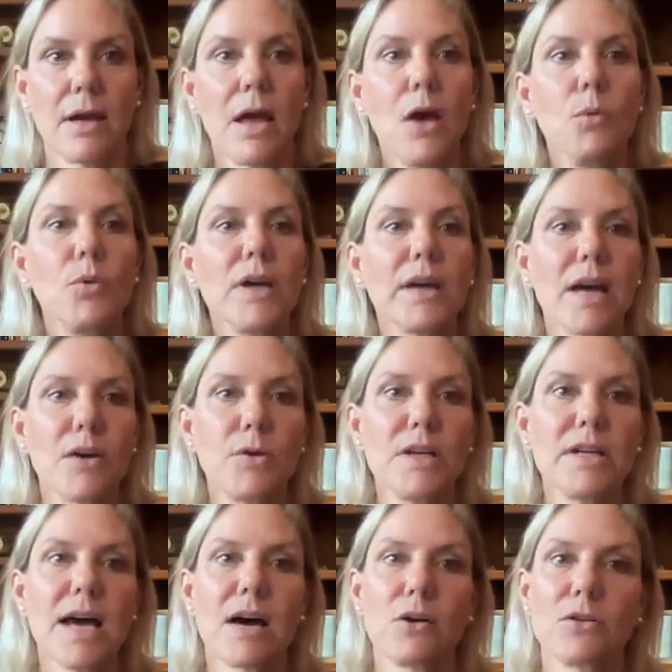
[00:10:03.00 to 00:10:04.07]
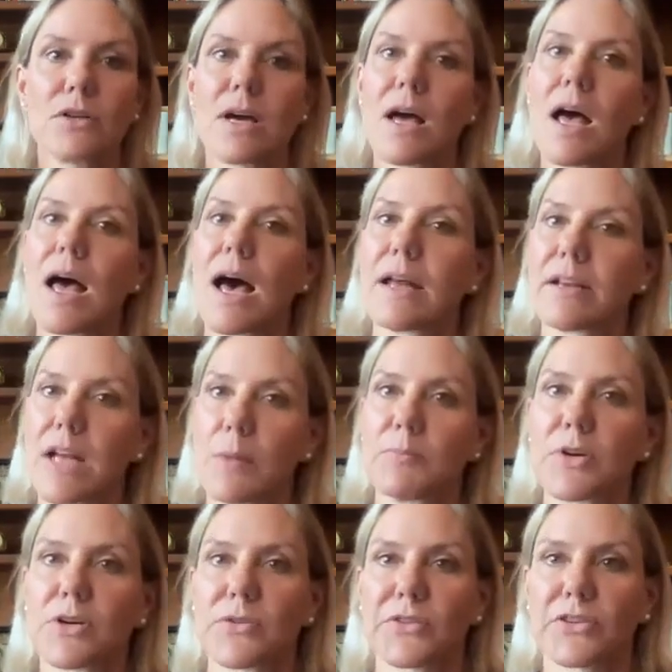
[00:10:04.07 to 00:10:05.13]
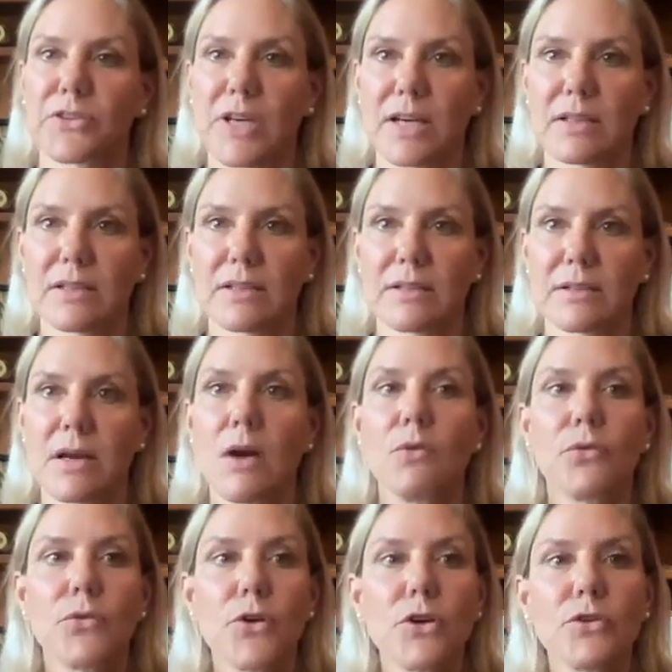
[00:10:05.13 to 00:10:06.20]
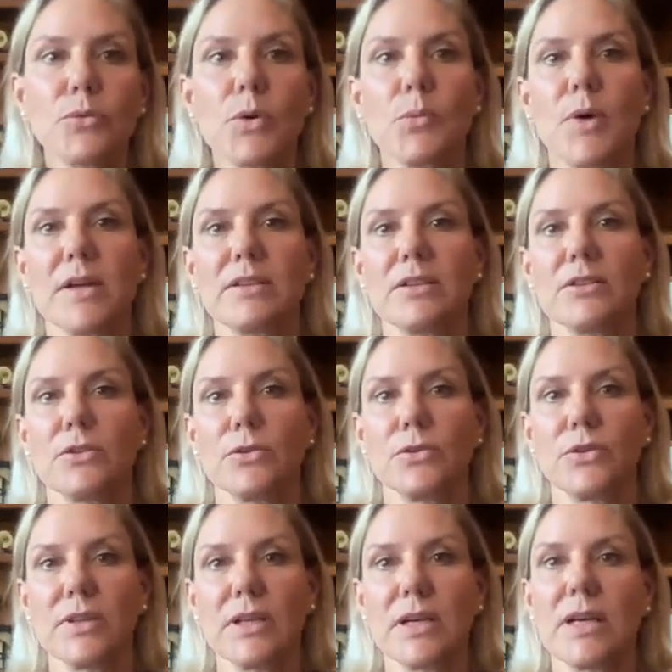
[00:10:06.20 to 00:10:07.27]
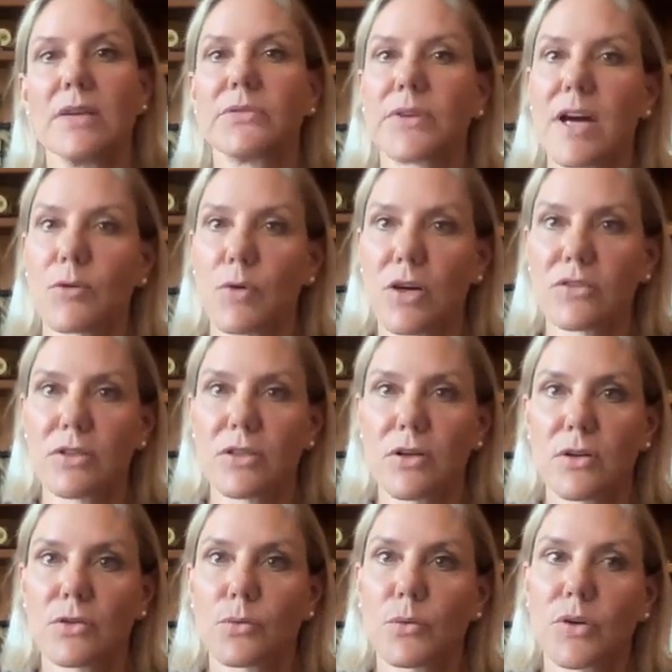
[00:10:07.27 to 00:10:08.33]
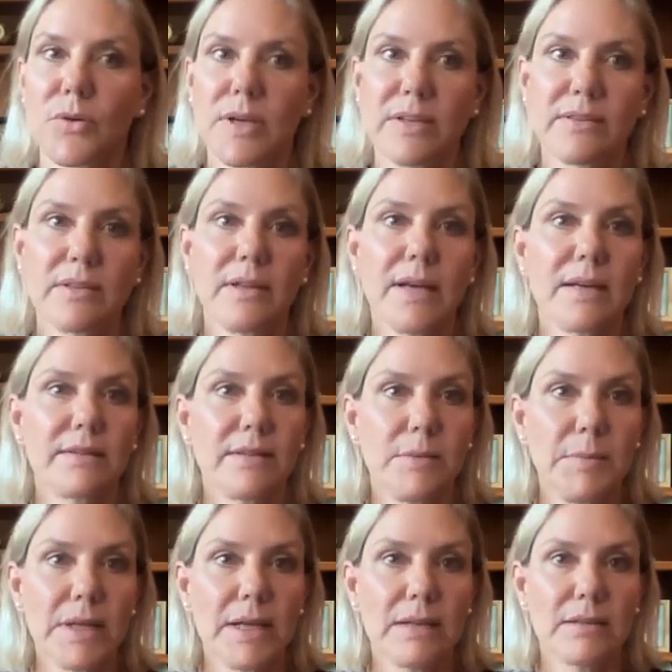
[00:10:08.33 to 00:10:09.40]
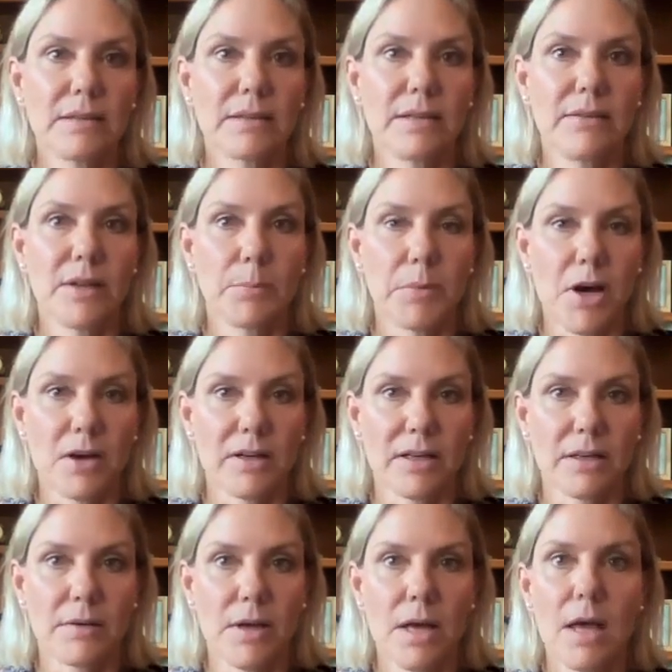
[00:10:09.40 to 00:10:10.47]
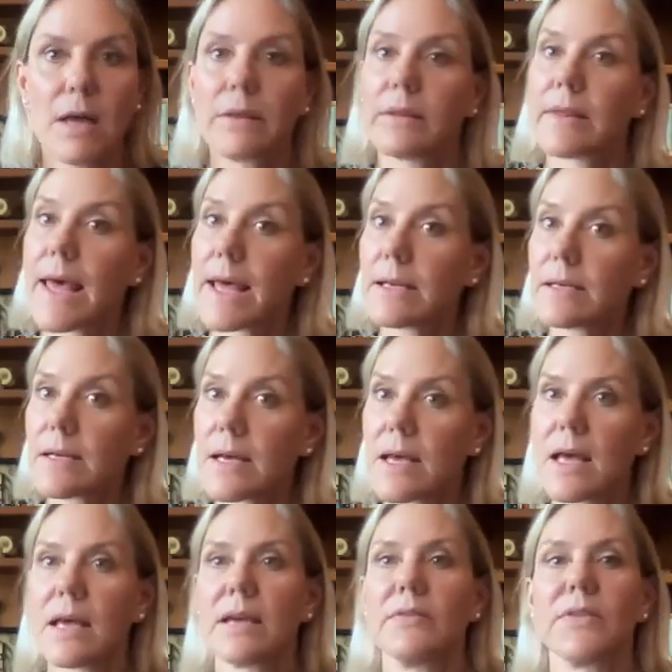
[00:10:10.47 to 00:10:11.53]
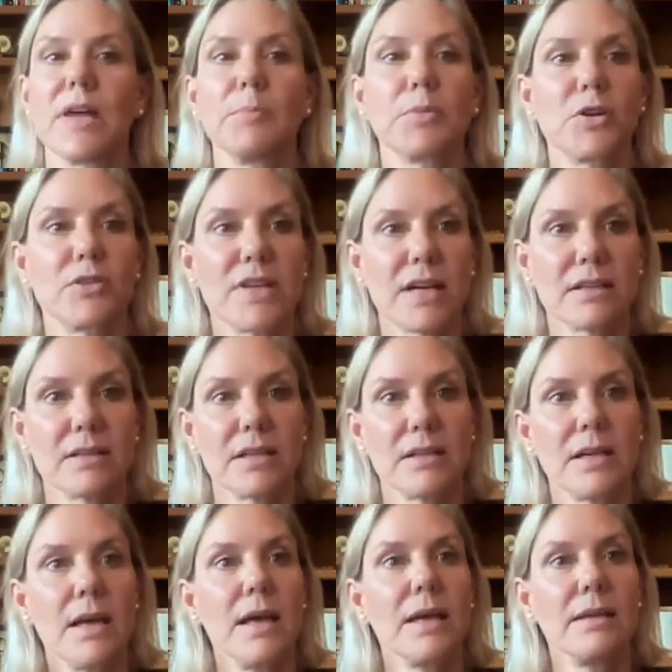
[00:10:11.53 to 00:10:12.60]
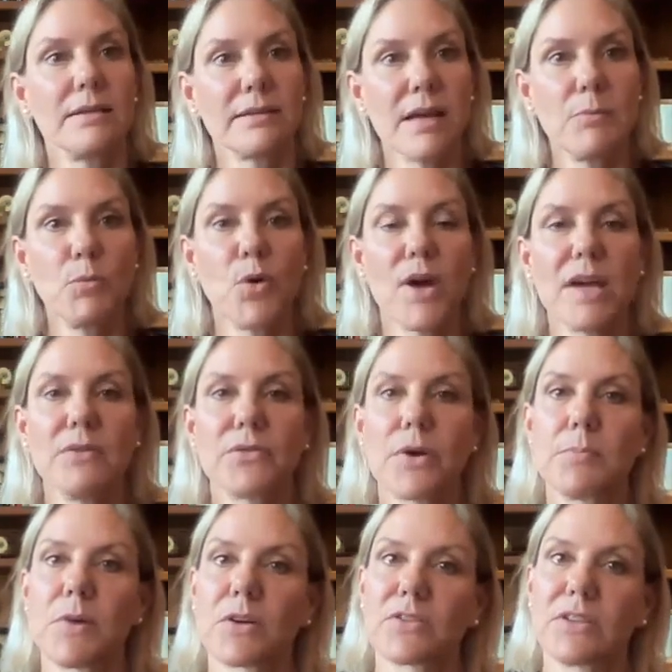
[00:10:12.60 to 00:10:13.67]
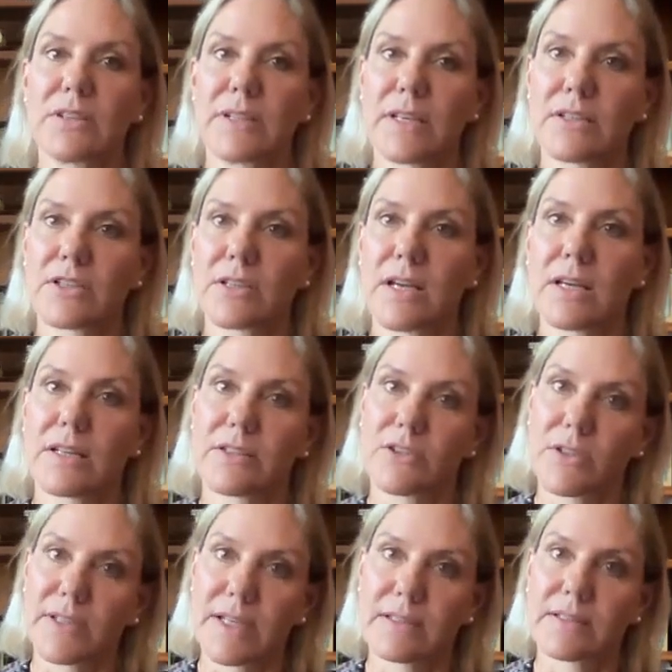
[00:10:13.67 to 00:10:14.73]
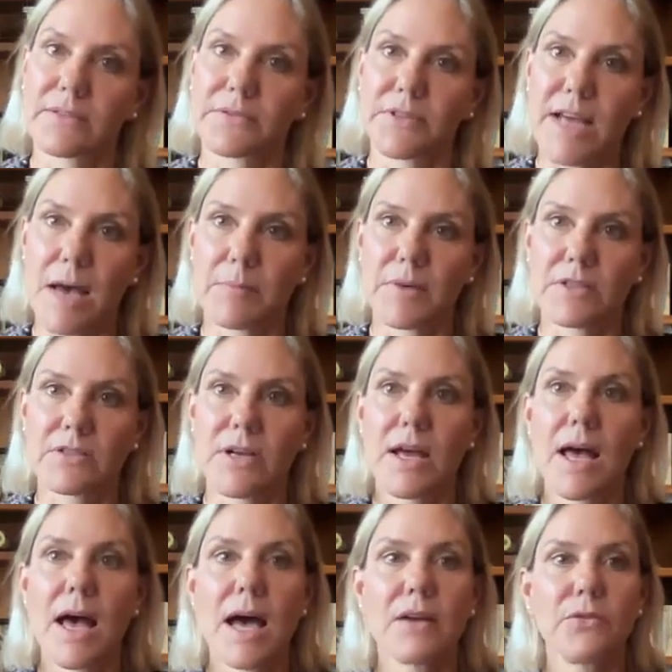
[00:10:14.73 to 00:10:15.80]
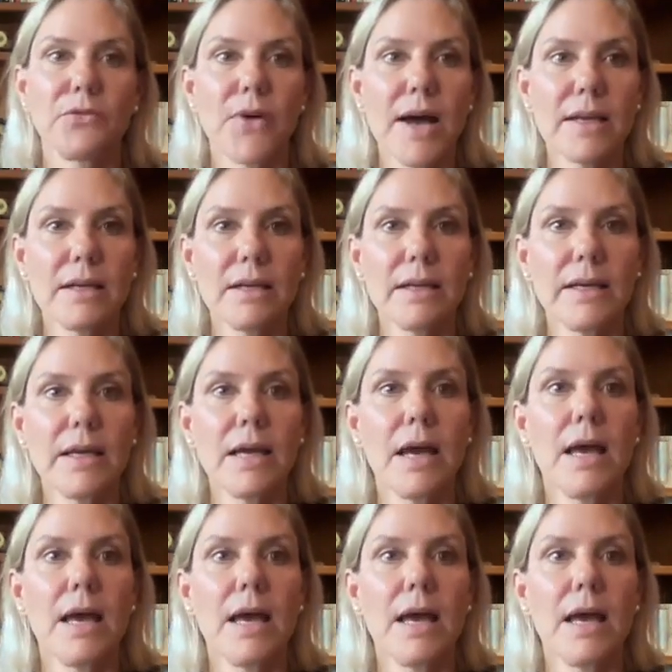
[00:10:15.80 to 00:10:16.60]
we carried out a number of studies. First, we wanted to see if carotenoids were easily assimilated in the body. Then, if they protected in some way from oxidative damage. And finally,